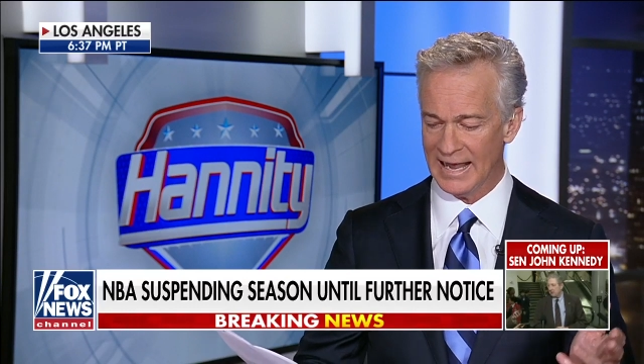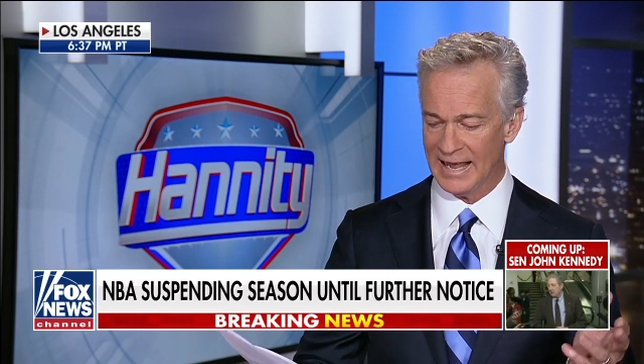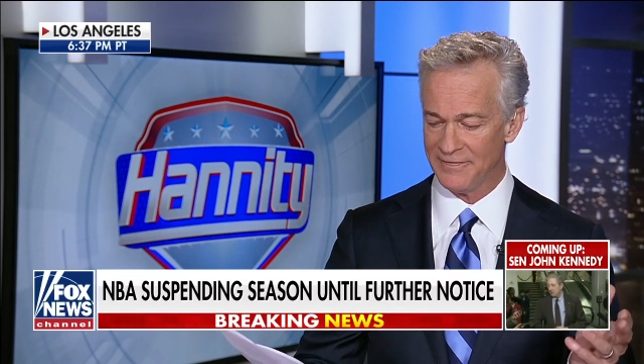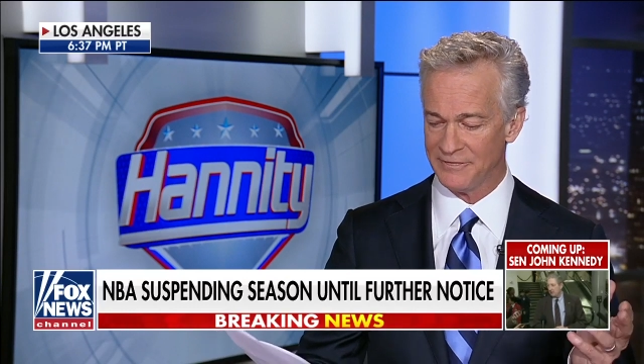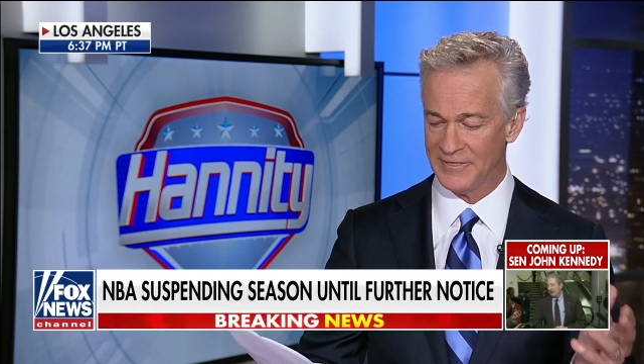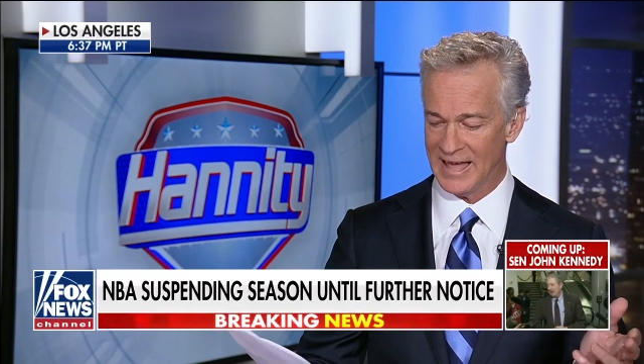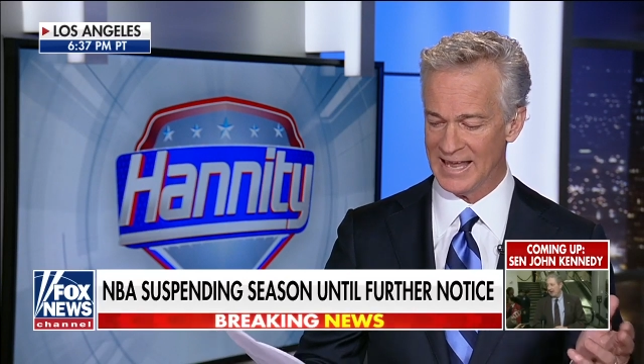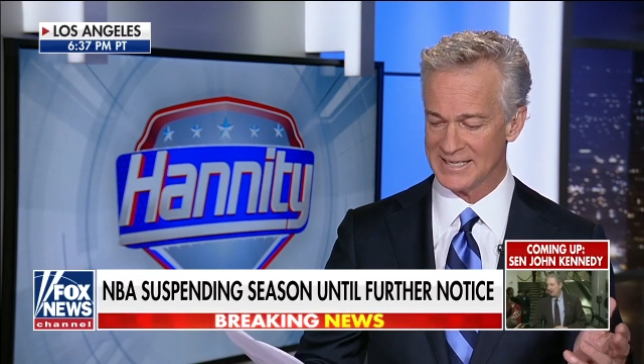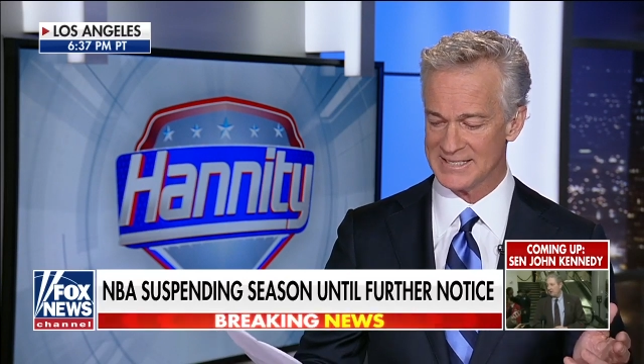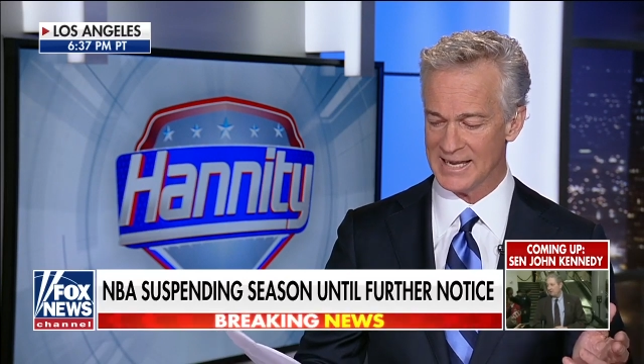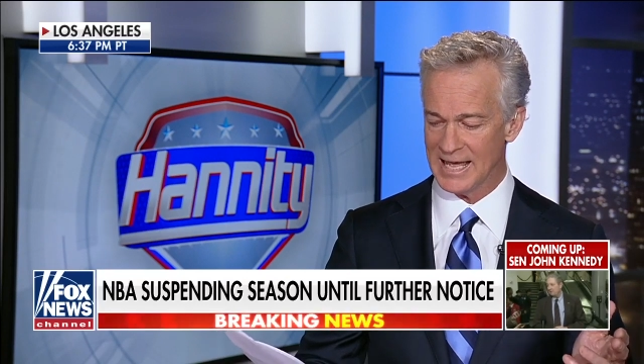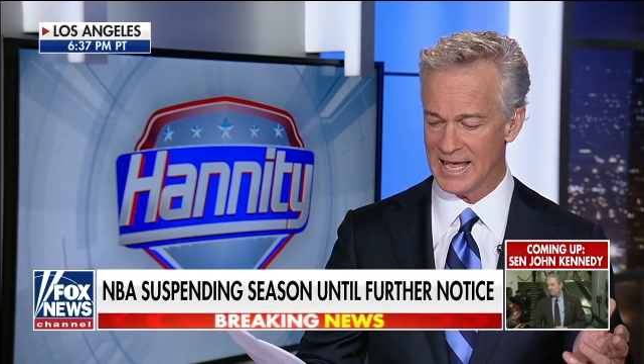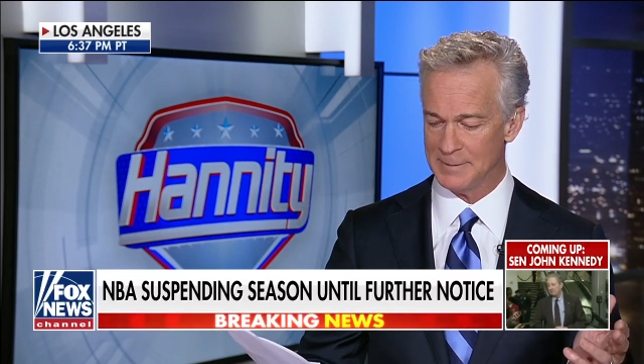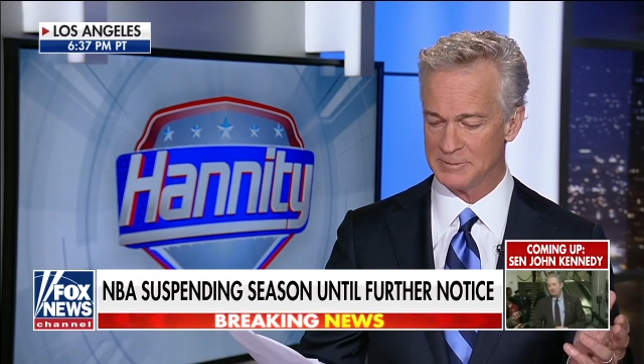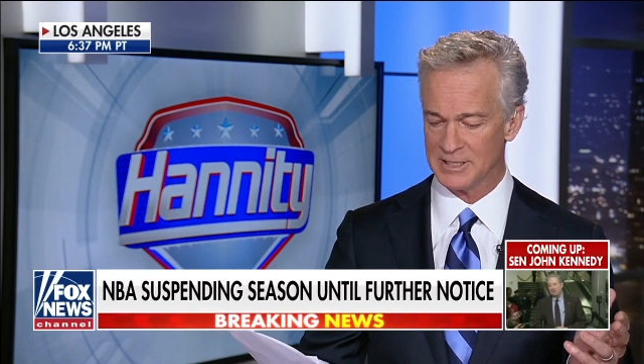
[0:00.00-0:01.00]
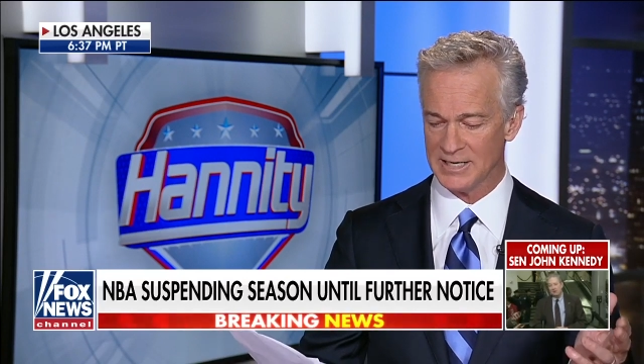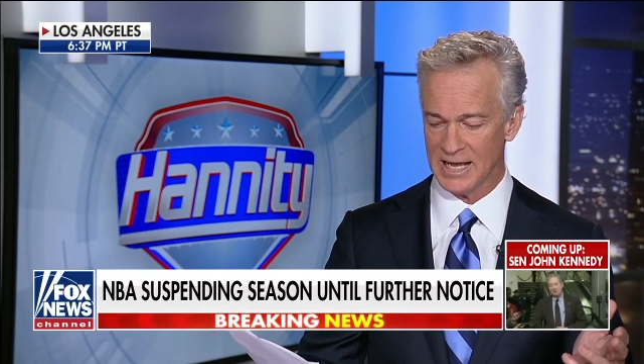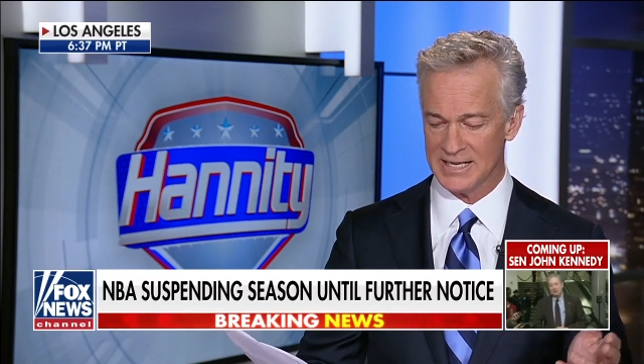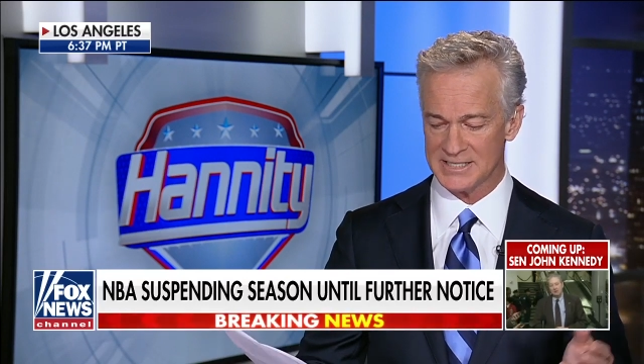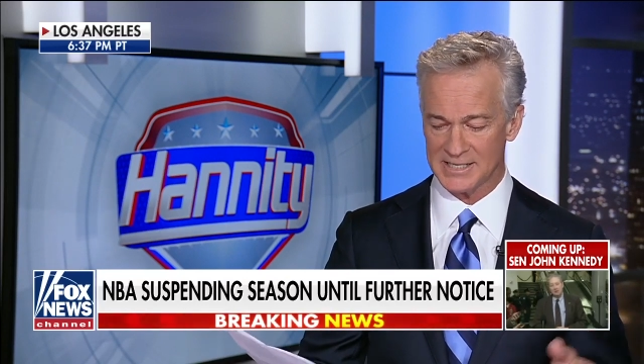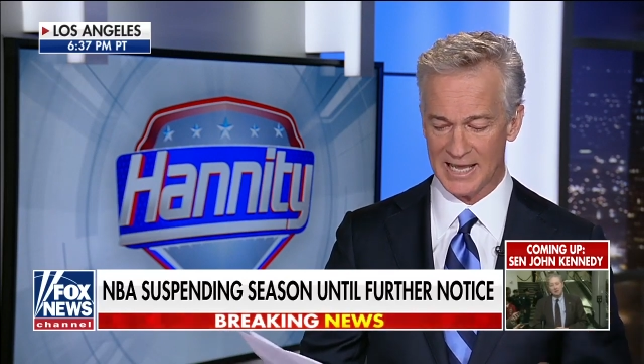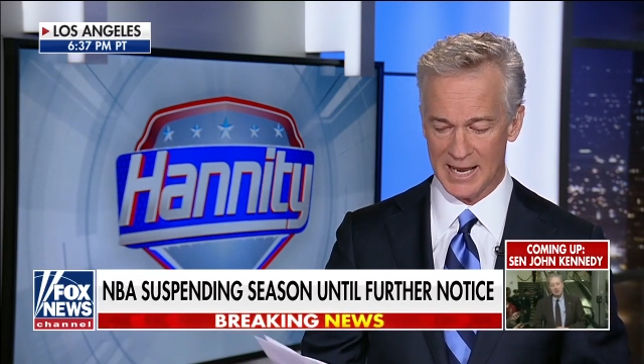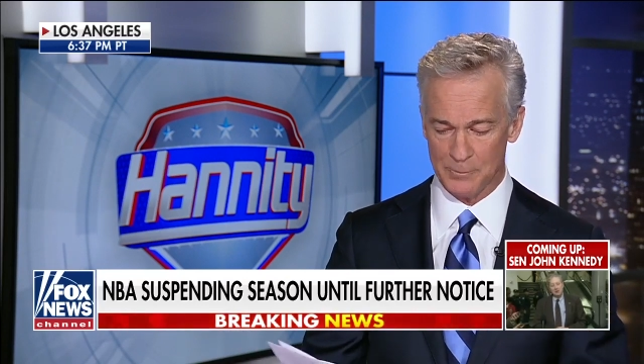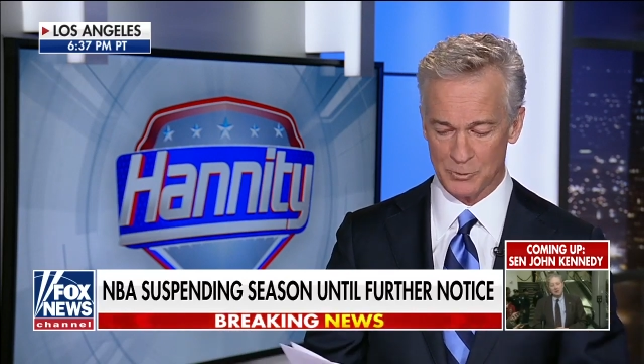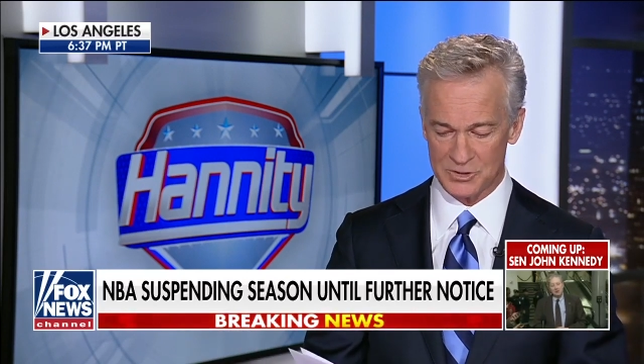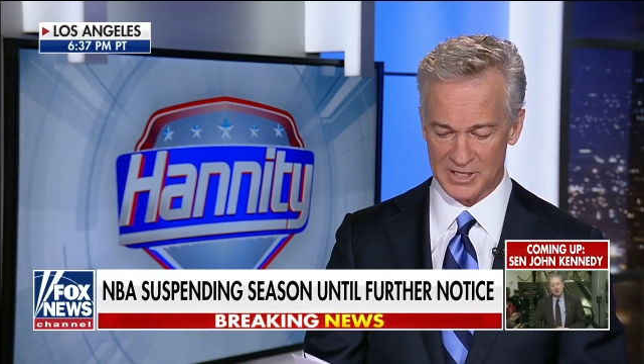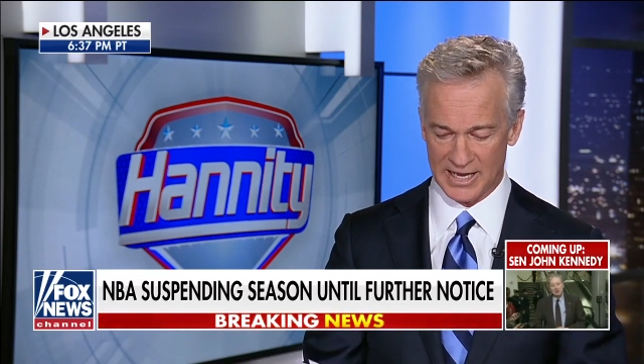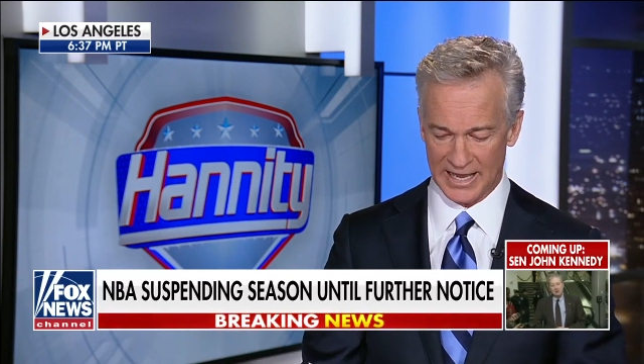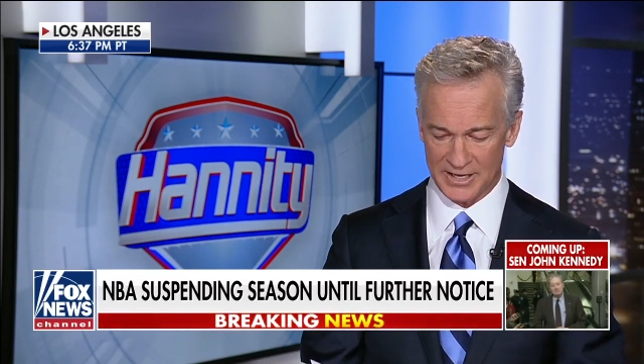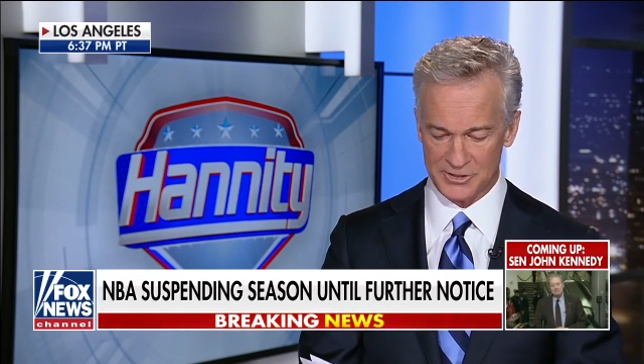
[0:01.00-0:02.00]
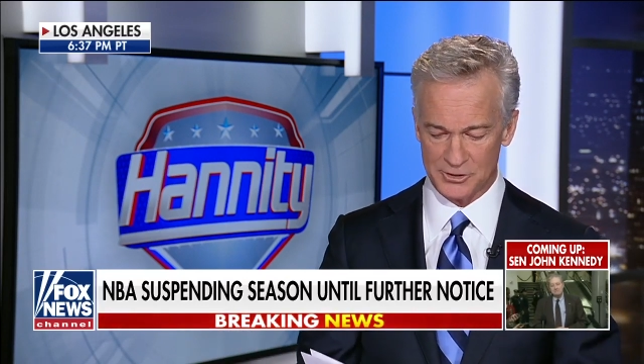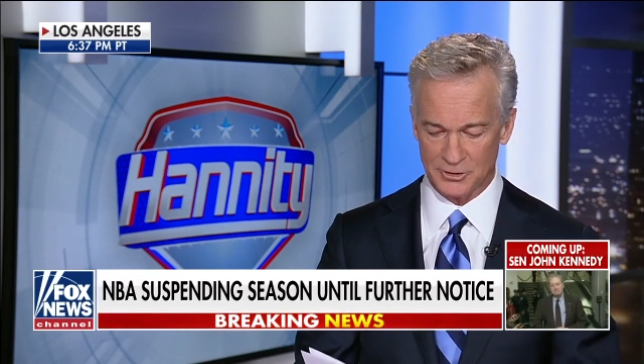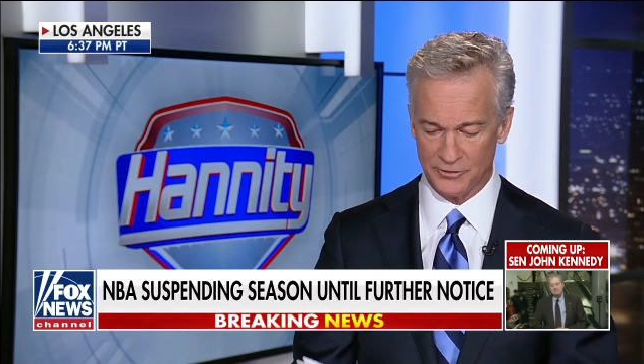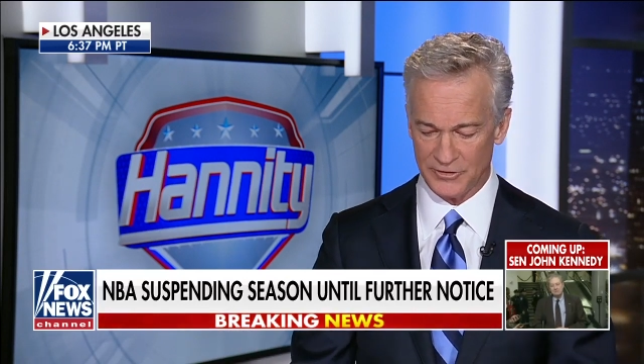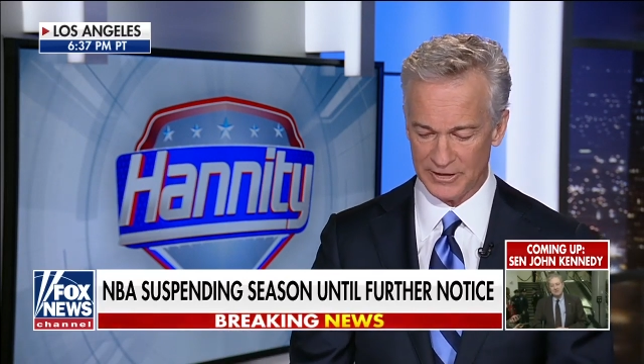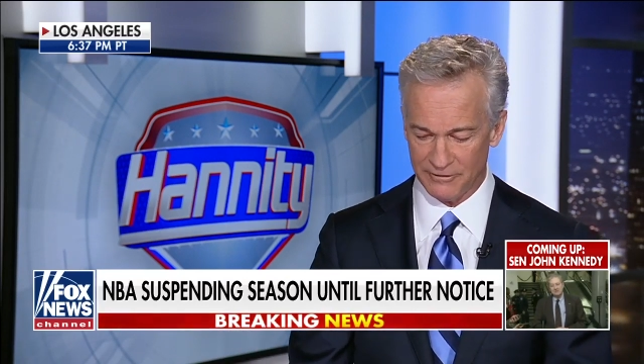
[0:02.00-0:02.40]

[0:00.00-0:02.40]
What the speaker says: At that time, tonight's game was canceled.